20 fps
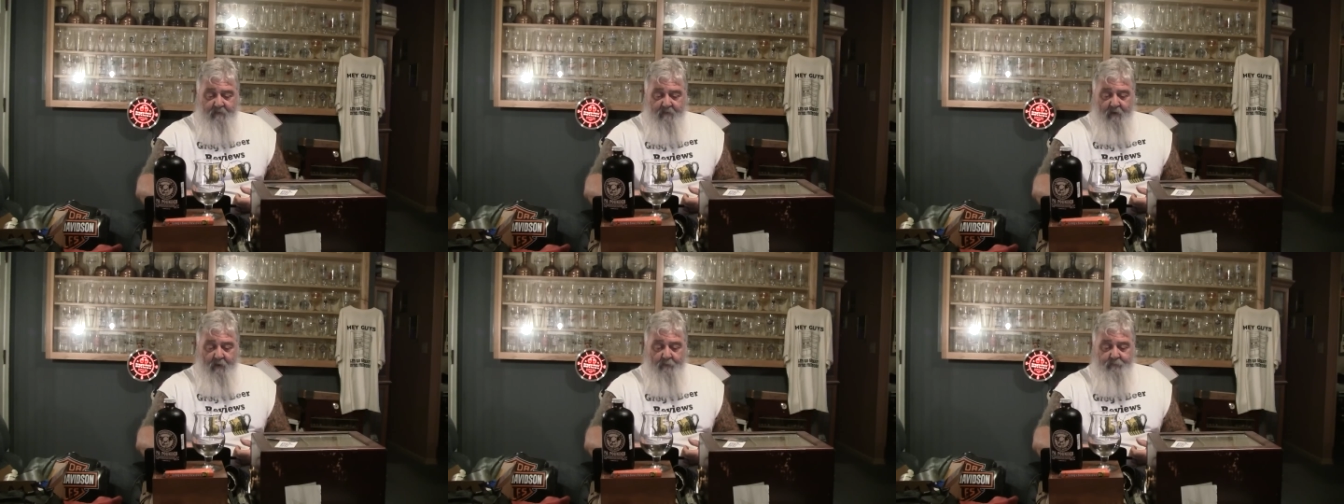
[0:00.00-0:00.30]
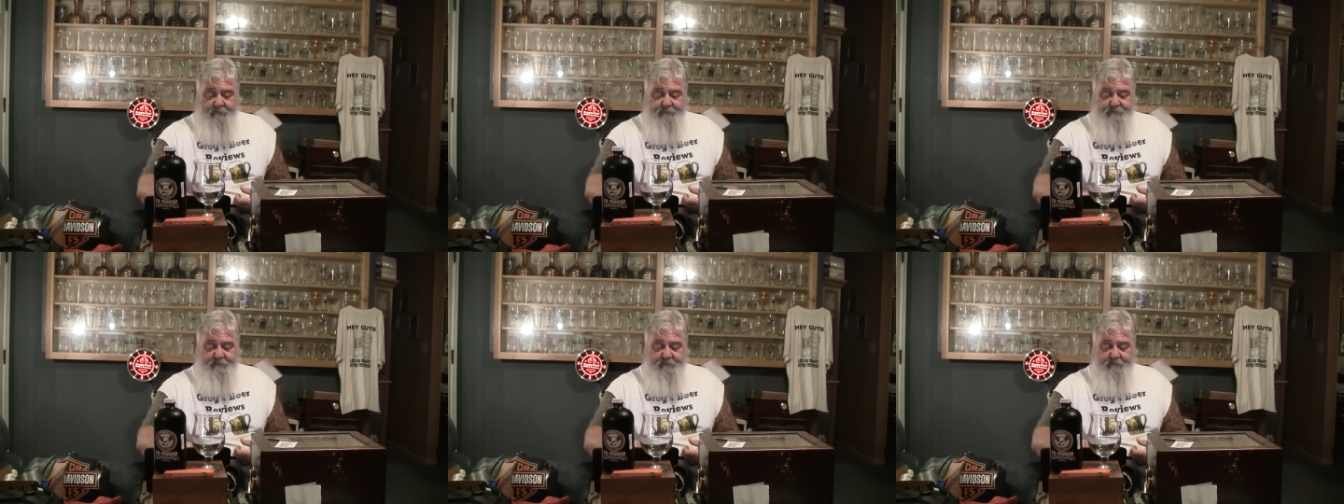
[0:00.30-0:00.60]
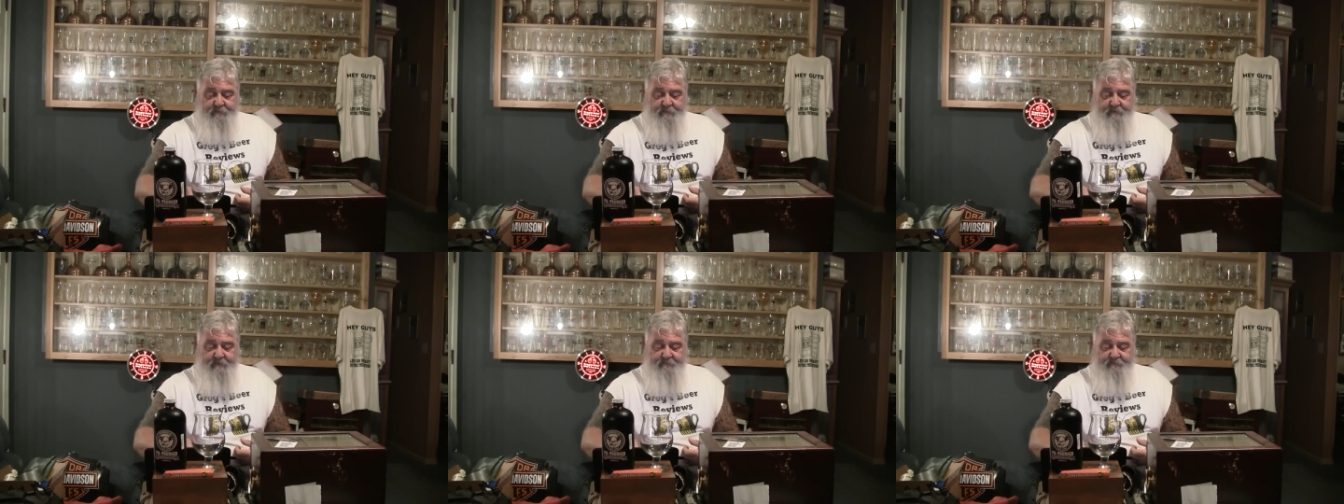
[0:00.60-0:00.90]
over
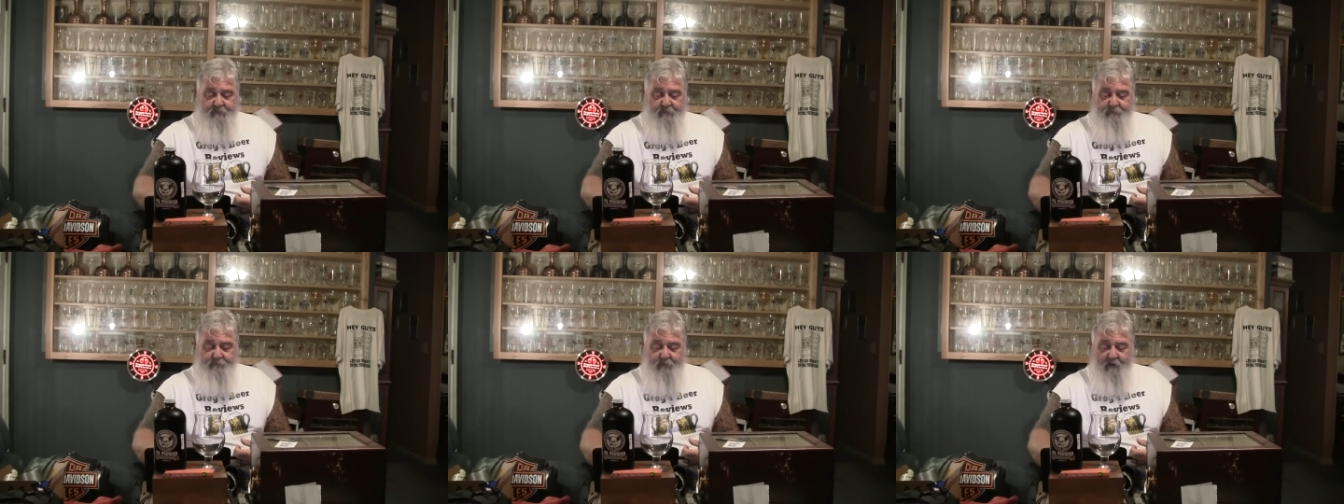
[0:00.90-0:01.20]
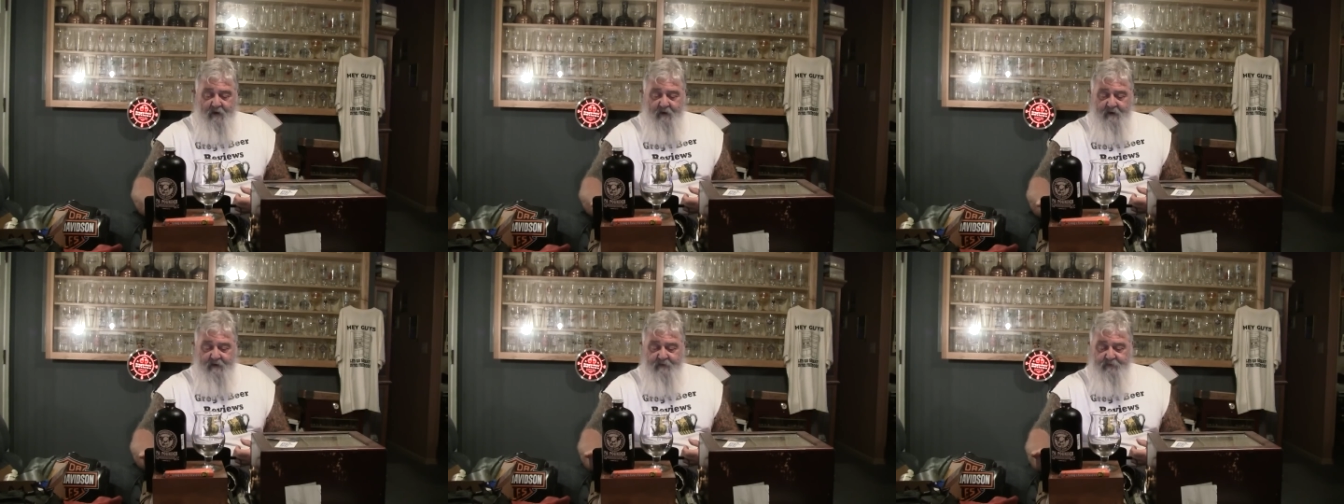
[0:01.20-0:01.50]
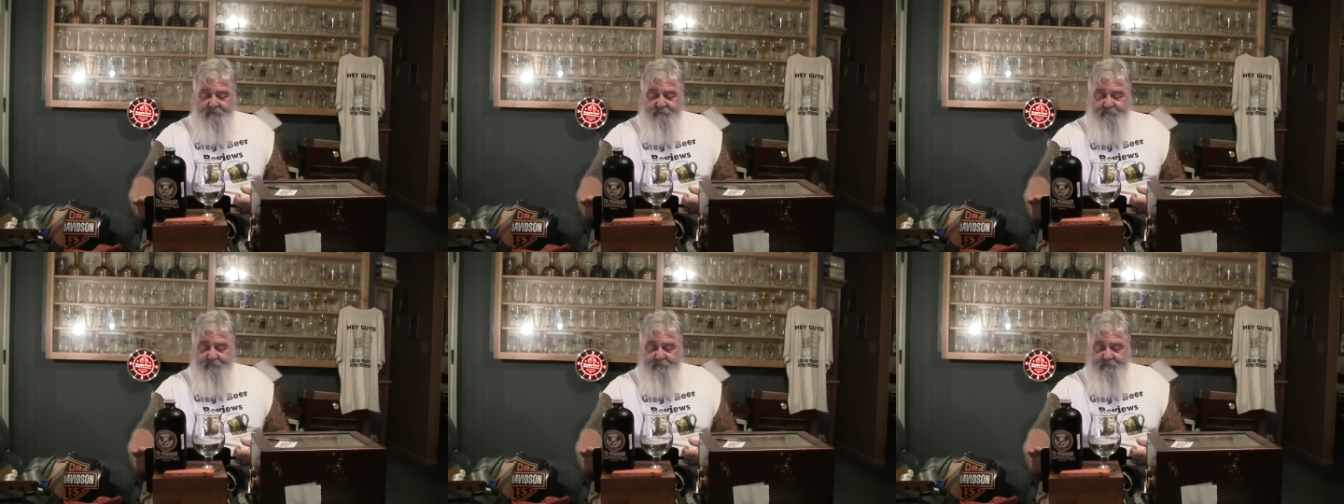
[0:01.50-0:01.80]
to the food
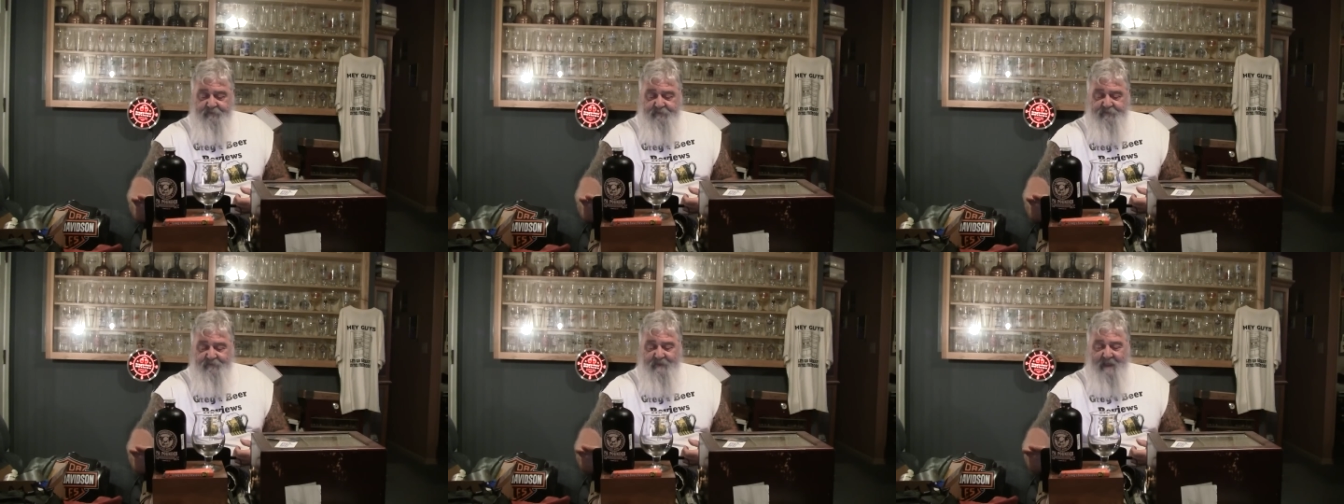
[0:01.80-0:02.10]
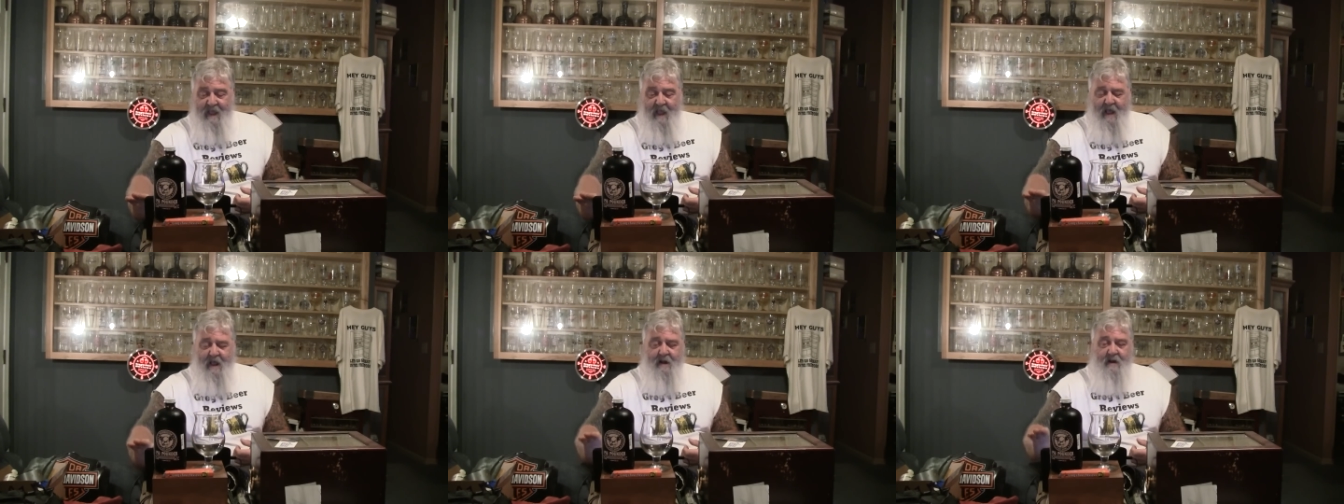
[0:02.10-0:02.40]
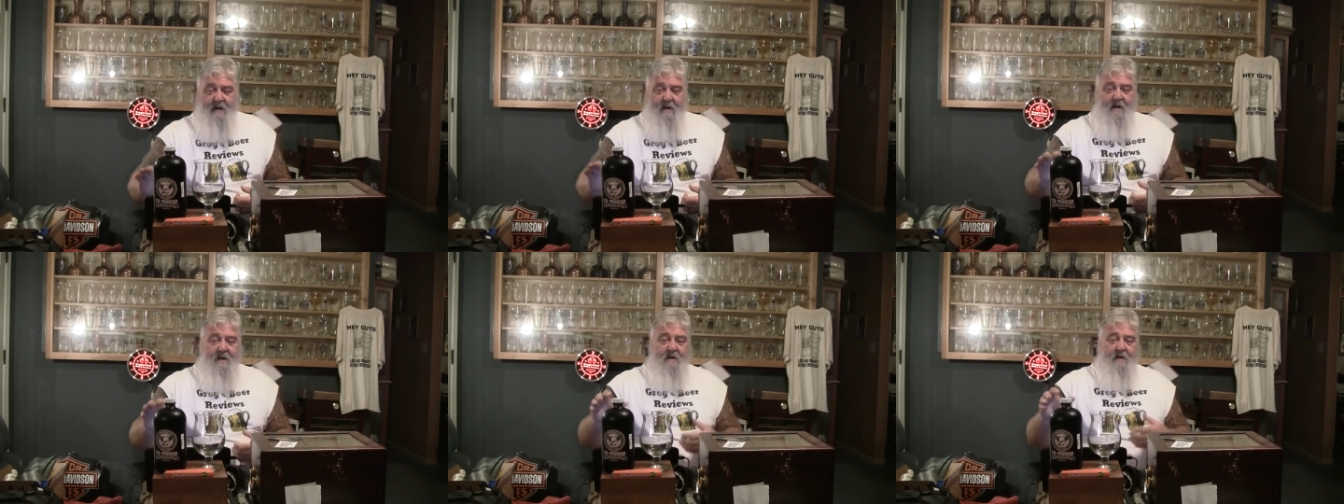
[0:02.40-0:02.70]
pairings for this style.